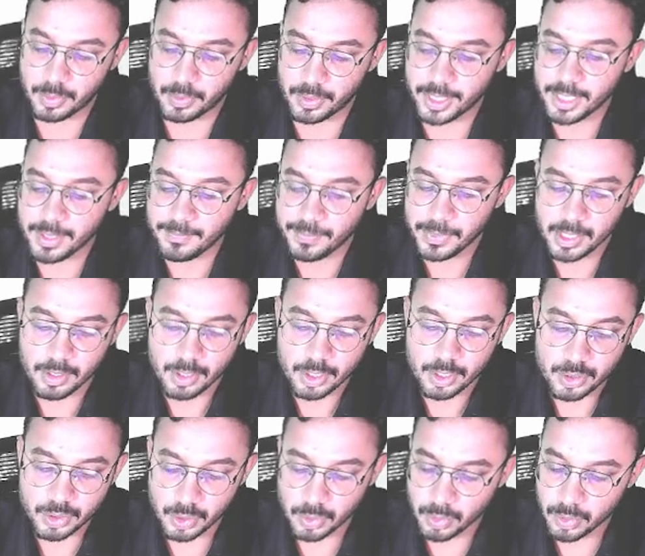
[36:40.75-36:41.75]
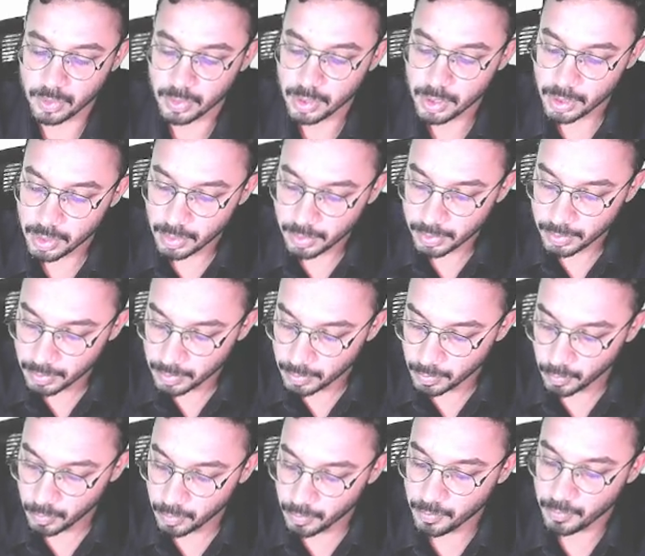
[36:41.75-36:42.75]
Okay, so
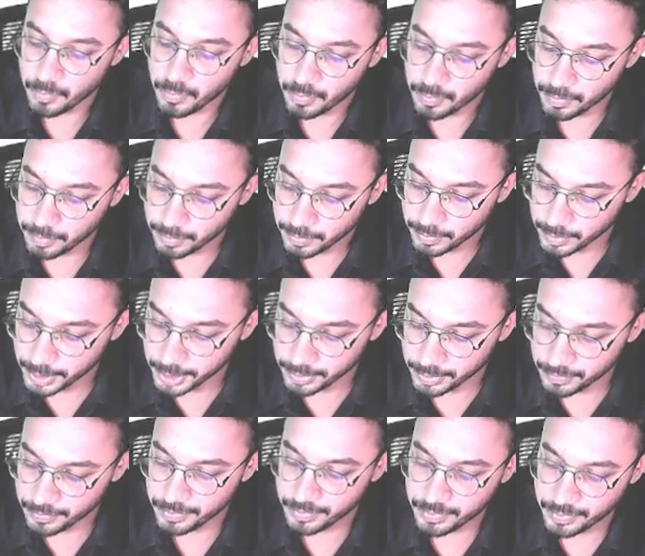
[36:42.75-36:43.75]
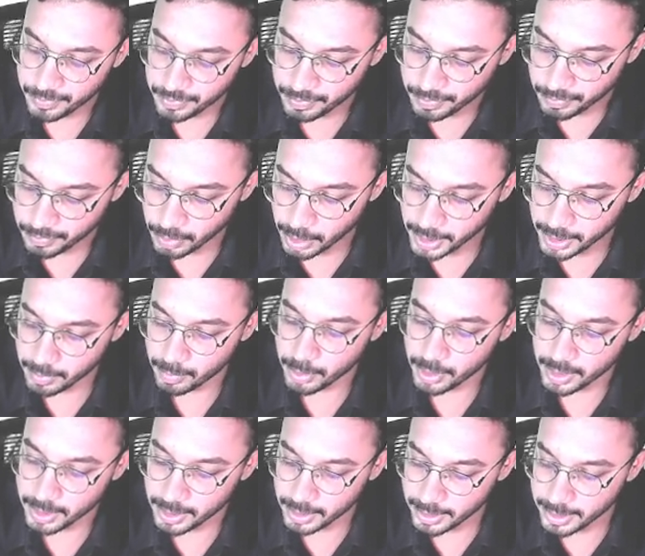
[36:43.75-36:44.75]
if what
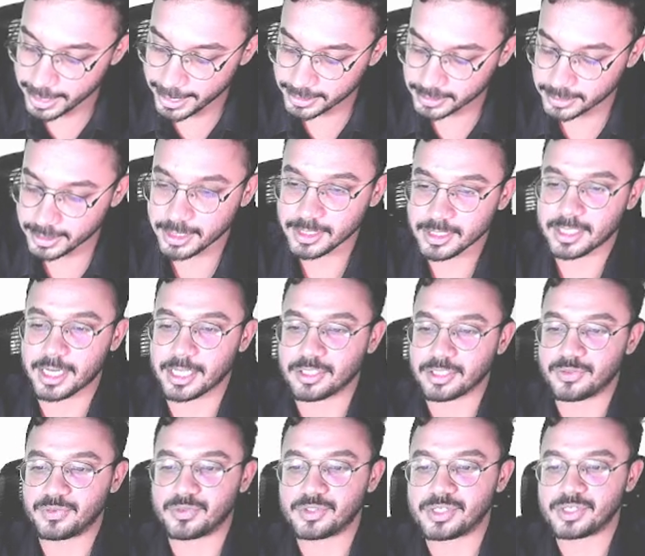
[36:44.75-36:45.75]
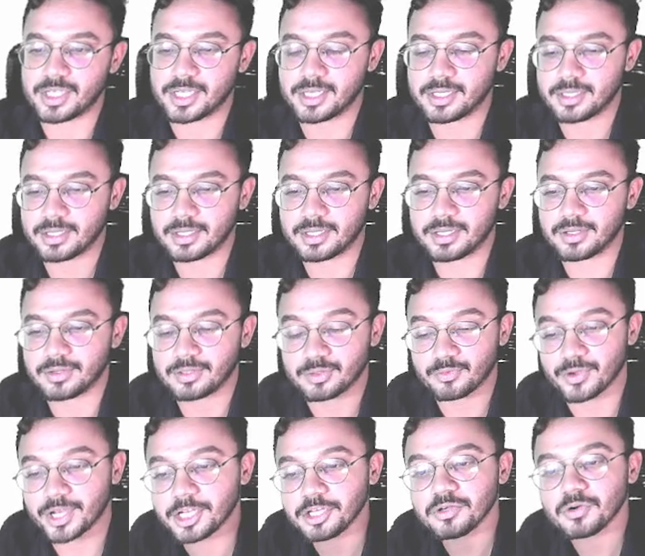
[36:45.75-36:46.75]
about exchange transfusion?
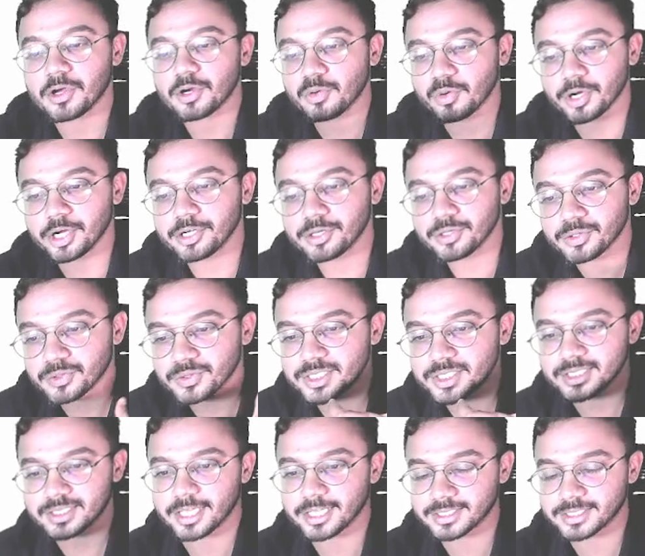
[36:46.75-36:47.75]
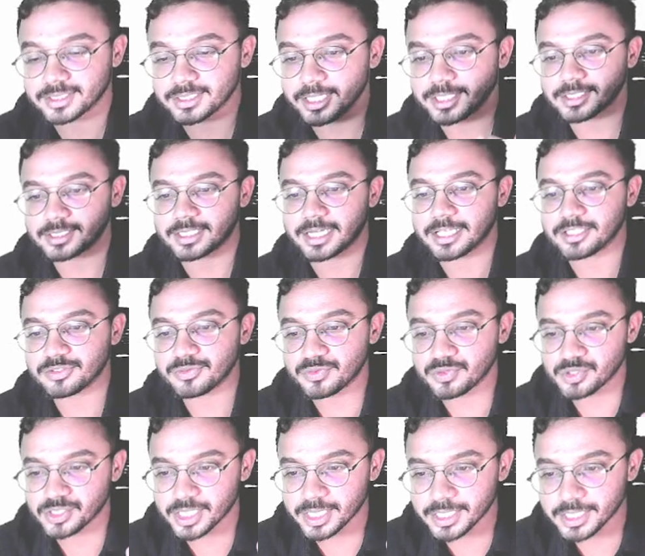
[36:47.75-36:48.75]
When you are going to do this exchange
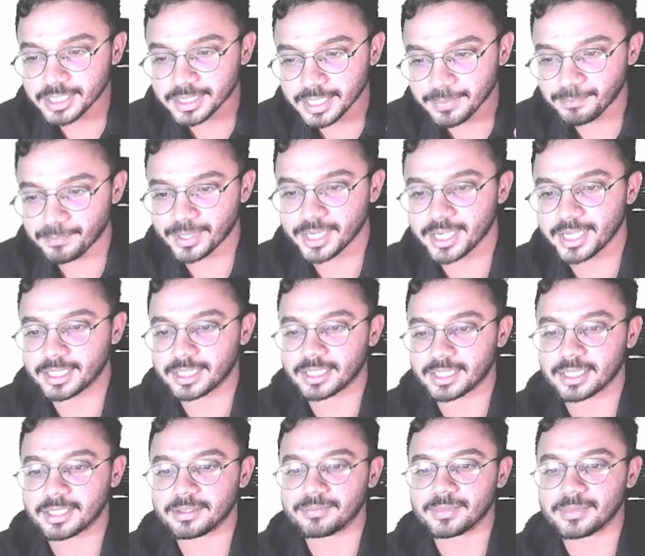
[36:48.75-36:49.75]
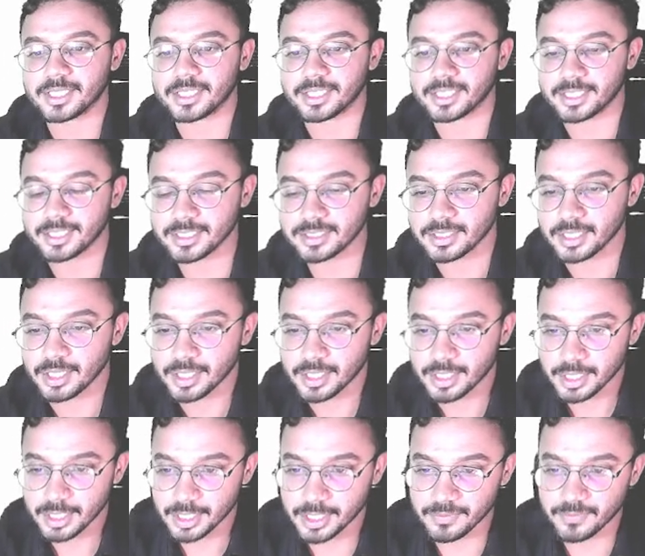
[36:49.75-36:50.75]
transfusion in the preterm is,
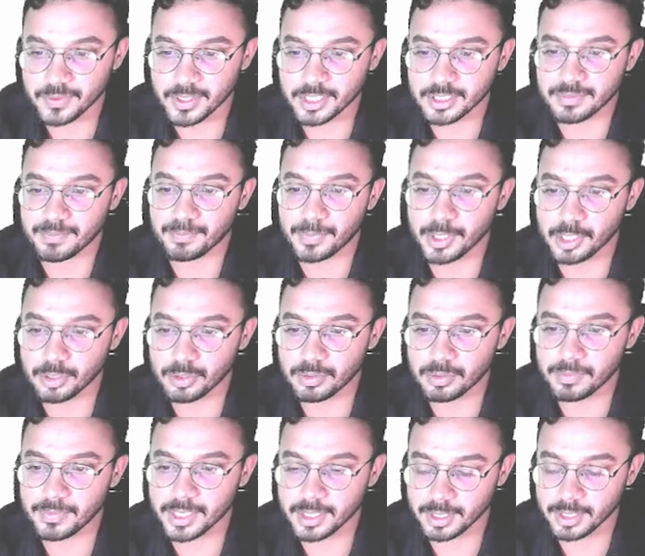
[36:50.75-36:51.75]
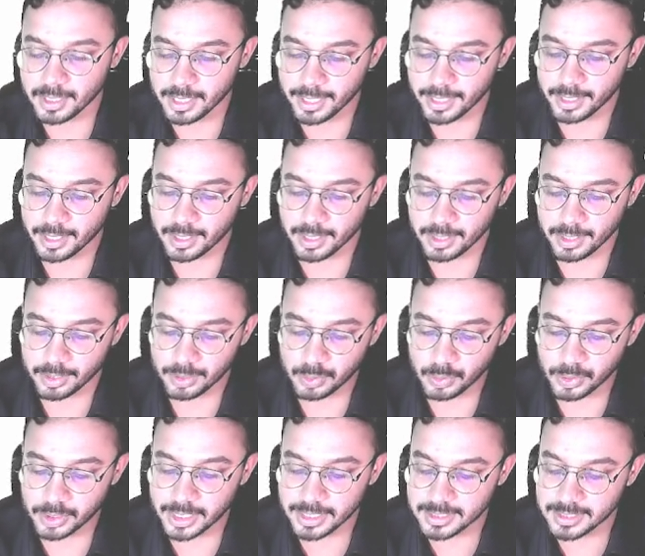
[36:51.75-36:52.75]
if this bilirubin like
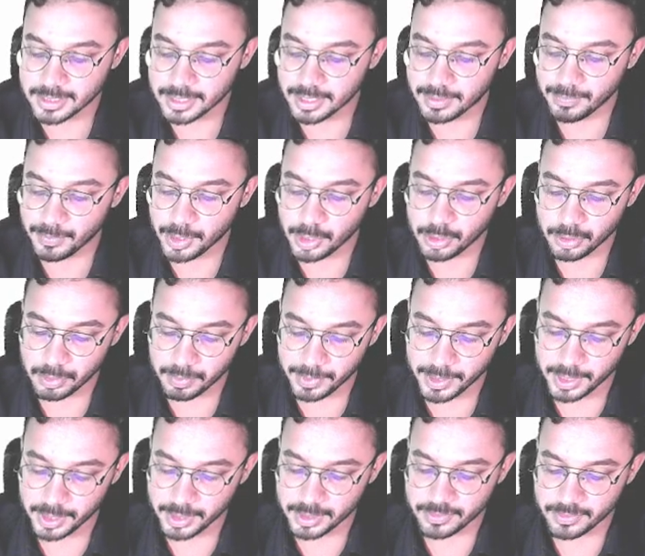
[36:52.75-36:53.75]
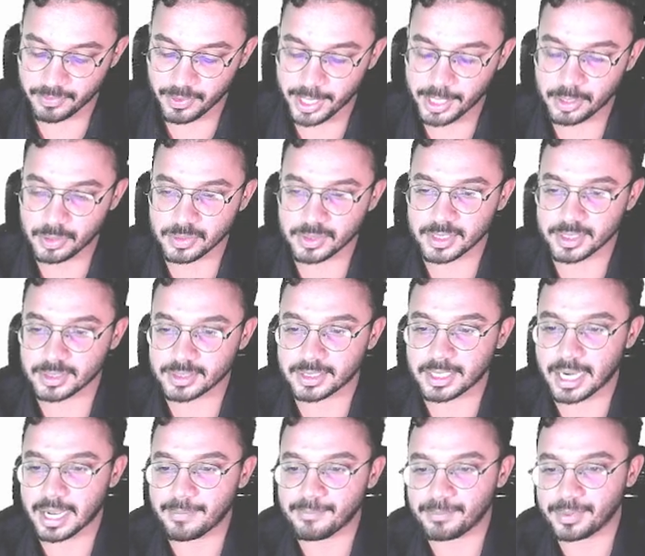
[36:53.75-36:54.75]
total serum bilirubin is 5 to 6
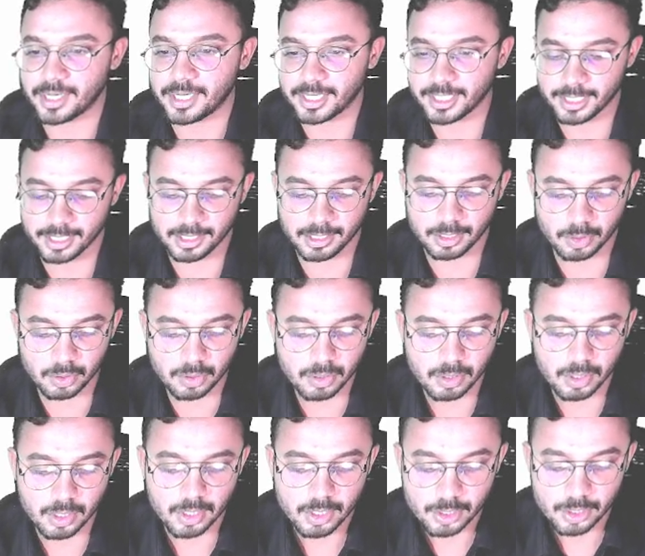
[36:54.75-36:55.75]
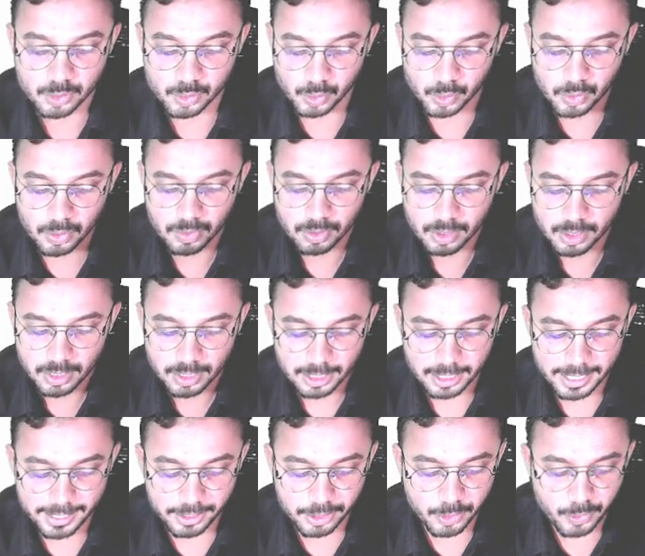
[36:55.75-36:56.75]
gram per dl, no, so
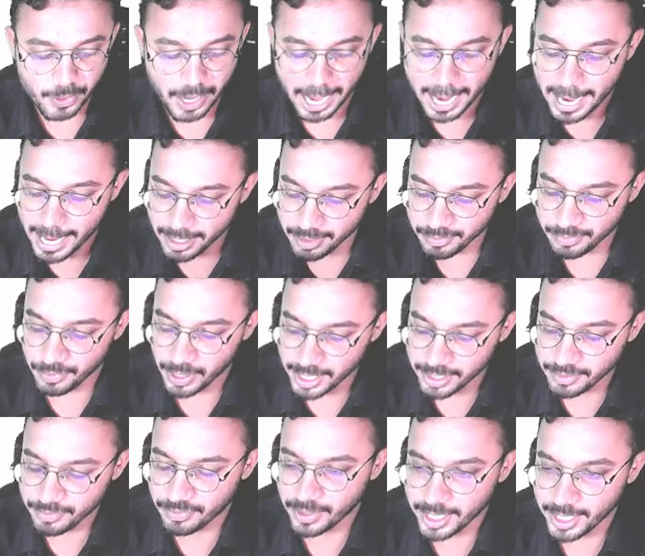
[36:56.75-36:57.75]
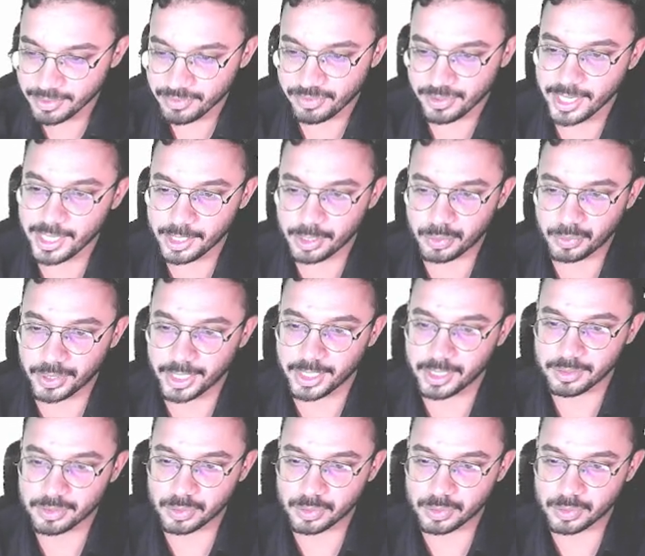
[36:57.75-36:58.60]
like you add 555 to it.